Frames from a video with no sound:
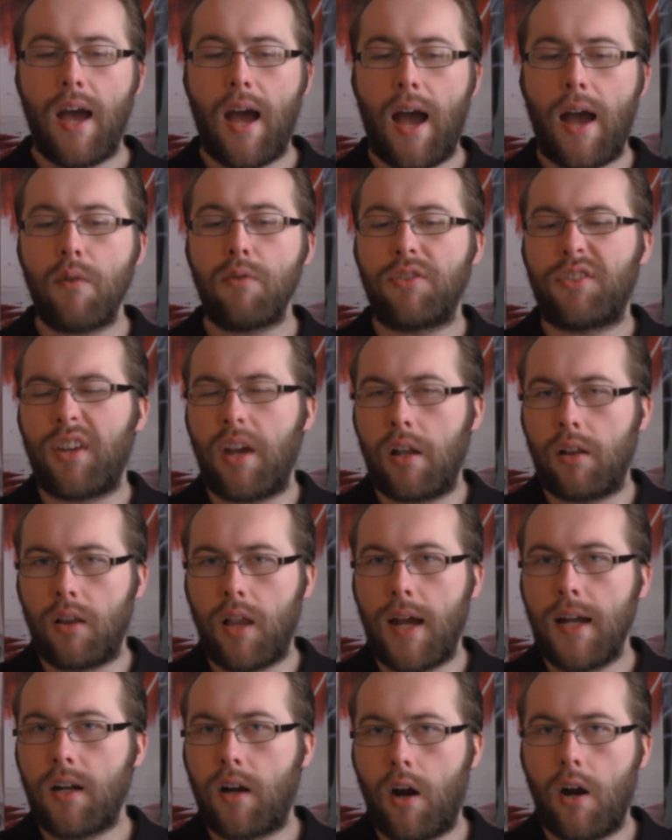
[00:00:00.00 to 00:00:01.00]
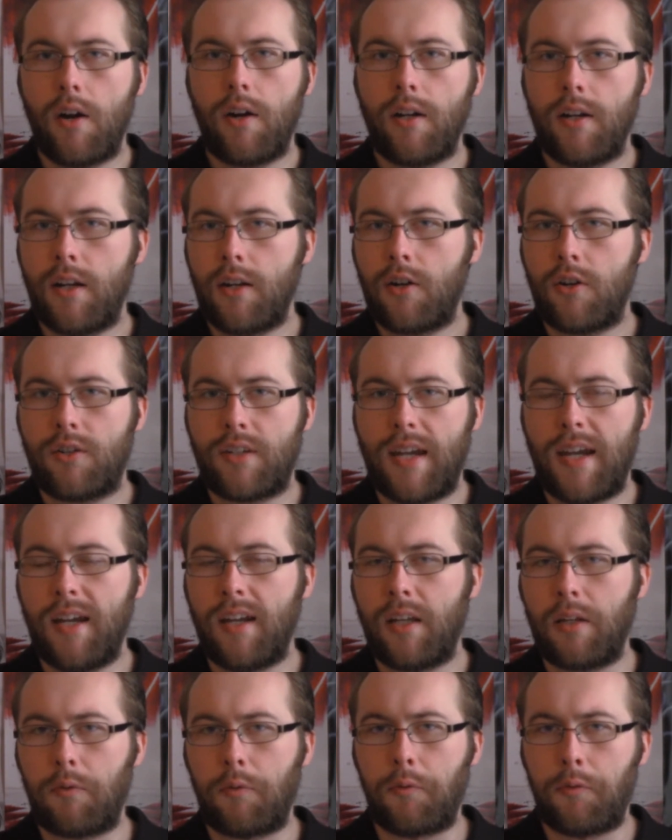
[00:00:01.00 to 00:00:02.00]
I would say, a lighthearted,
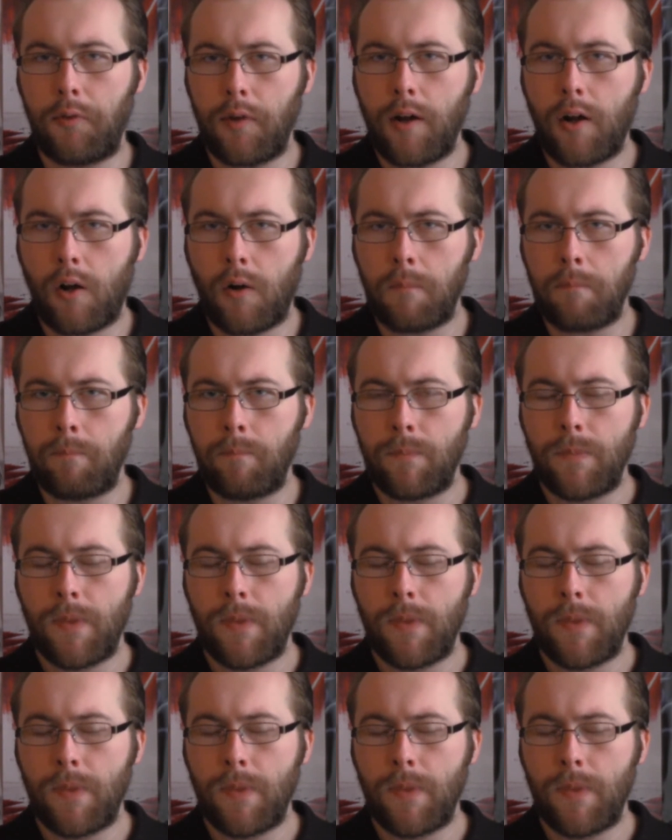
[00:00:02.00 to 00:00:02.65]
entertaining film.